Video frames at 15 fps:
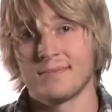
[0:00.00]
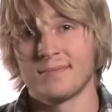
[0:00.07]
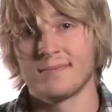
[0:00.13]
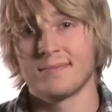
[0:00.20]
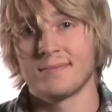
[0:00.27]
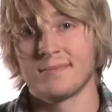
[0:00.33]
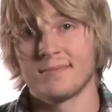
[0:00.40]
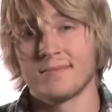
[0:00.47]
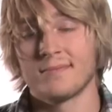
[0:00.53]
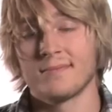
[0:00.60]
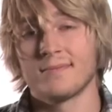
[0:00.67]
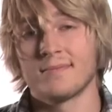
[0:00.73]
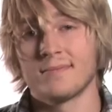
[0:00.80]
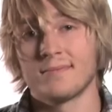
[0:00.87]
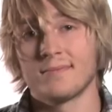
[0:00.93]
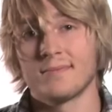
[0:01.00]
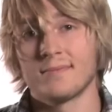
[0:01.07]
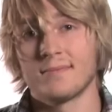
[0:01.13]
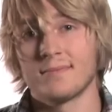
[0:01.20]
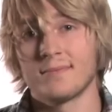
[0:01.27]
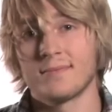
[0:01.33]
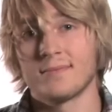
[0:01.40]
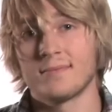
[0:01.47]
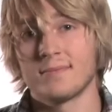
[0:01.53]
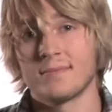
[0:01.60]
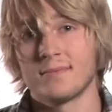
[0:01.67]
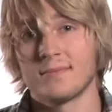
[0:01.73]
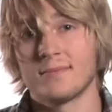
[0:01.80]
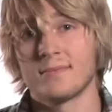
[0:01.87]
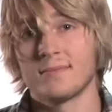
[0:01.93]

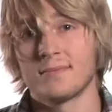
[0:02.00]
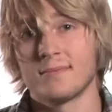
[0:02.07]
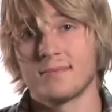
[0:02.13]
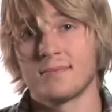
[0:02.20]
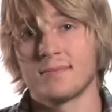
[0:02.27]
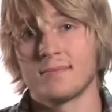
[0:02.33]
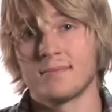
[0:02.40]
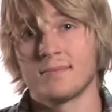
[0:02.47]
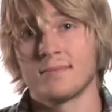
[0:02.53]
The person shown says nothing.